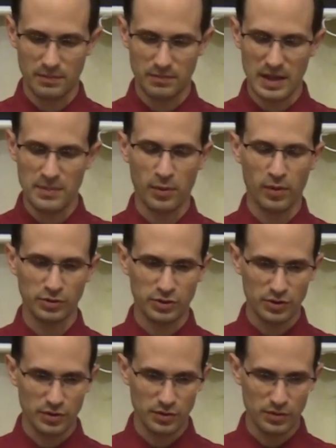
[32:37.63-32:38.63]
people
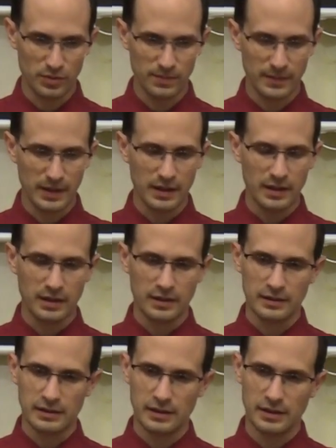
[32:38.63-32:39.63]
to,
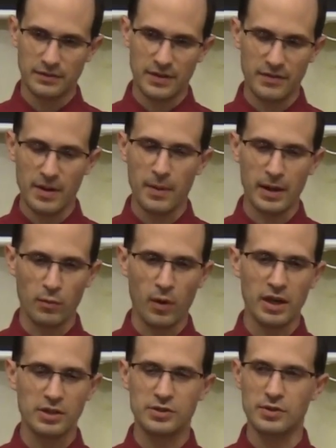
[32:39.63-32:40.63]
if anybody
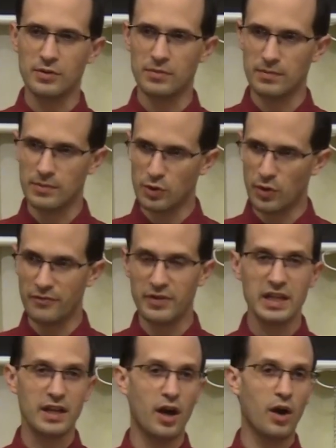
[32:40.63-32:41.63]
wanted to do a
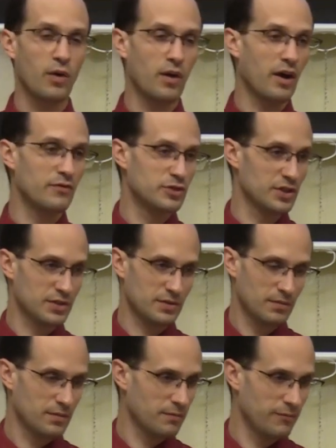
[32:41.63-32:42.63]
video of just
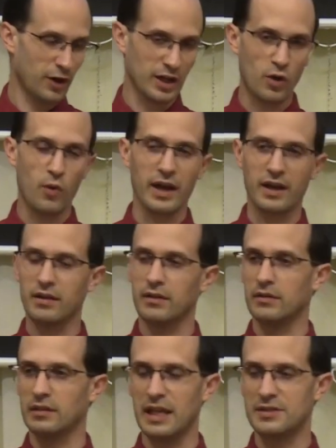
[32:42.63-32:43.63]
very quick,
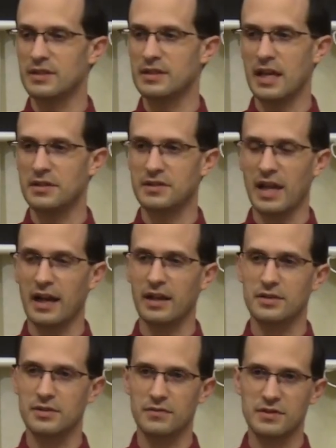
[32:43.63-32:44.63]
less than 10
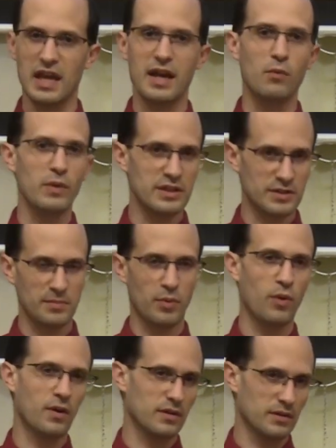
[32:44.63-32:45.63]
seconds of saying we
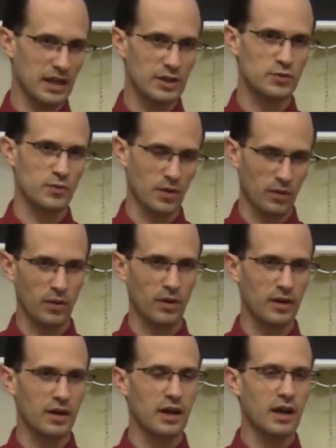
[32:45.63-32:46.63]
support Israel